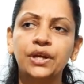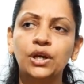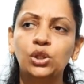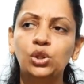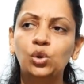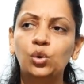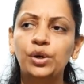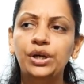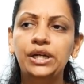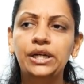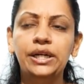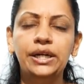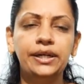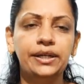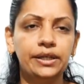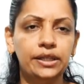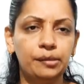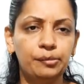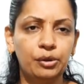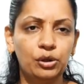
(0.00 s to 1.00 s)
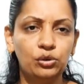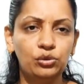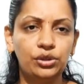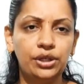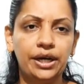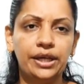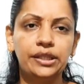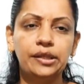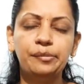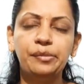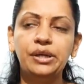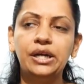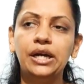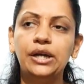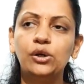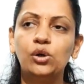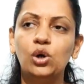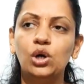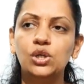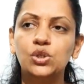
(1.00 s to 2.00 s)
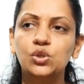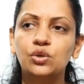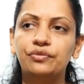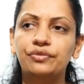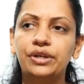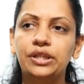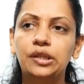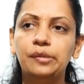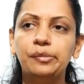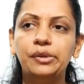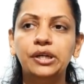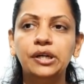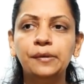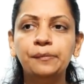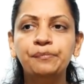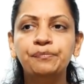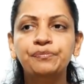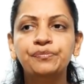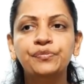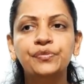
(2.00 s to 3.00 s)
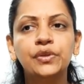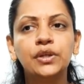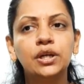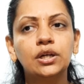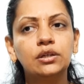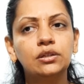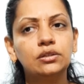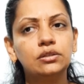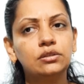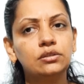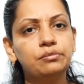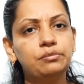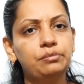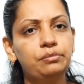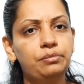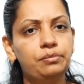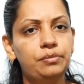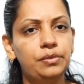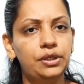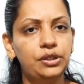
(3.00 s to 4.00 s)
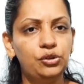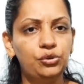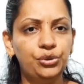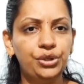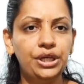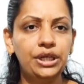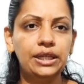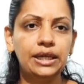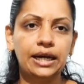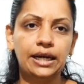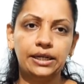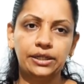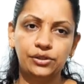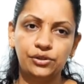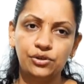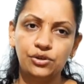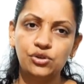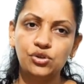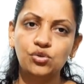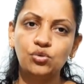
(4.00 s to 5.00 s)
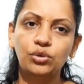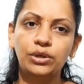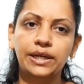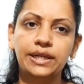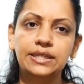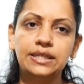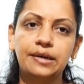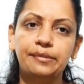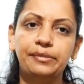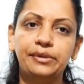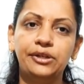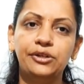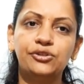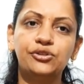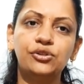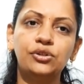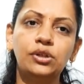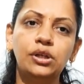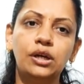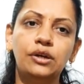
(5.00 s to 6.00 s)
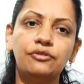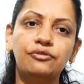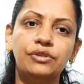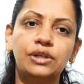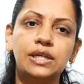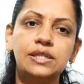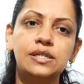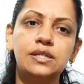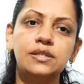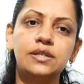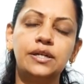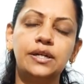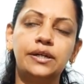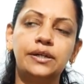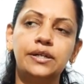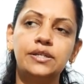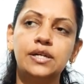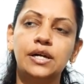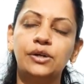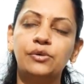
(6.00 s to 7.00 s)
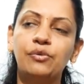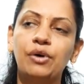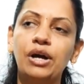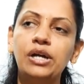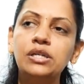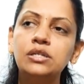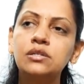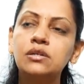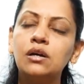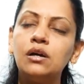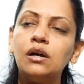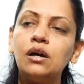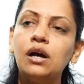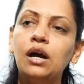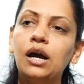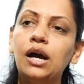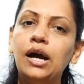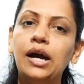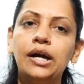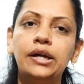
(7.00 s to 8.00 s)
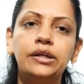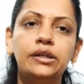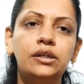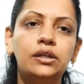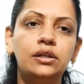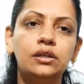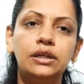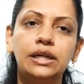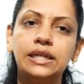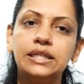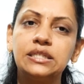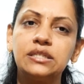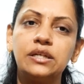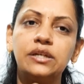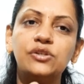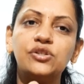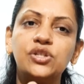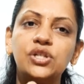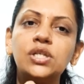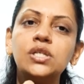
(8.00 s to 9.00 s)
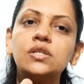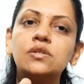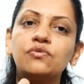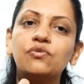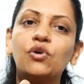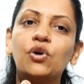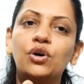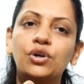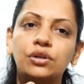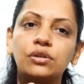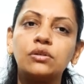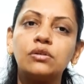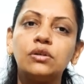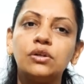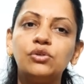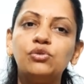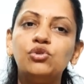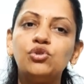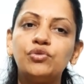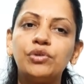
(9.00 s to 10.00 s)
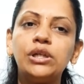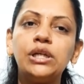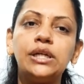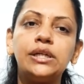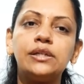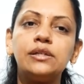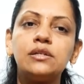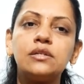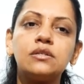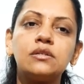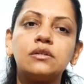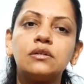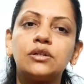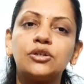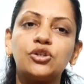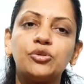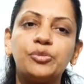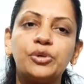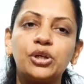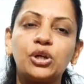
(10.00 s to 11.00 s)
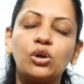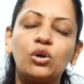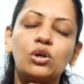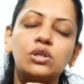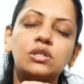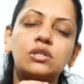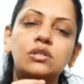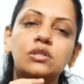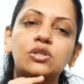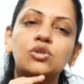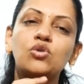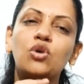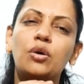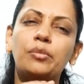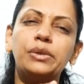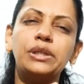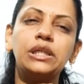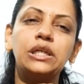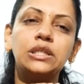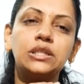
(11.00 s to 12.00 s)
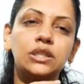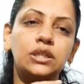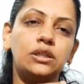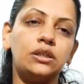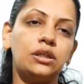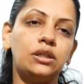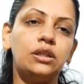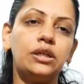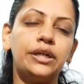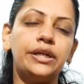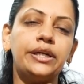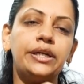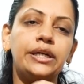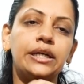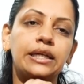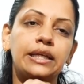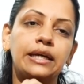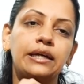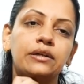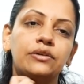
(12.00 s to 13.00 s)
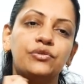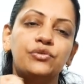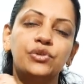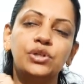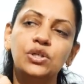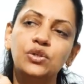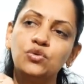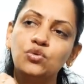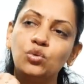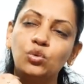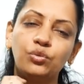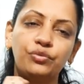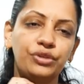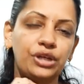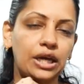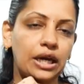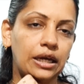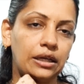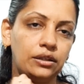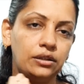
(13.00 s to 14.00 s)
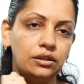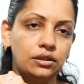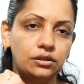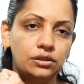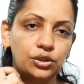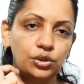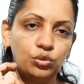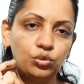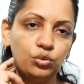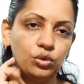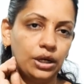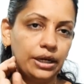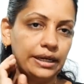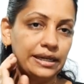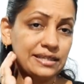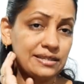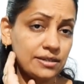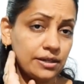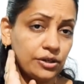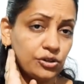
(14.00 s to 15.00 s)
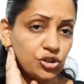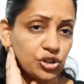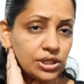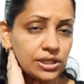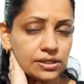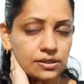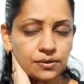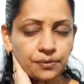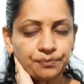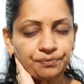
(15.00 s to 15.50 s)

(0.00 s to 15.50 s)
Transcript: knowing detail about the anemia and cause of anemia. Urine and stool examination if necessary, it is advised. And X-ray chest for usually it is tuberculosis is commonly seen in India like countries, so we can do X-ray chest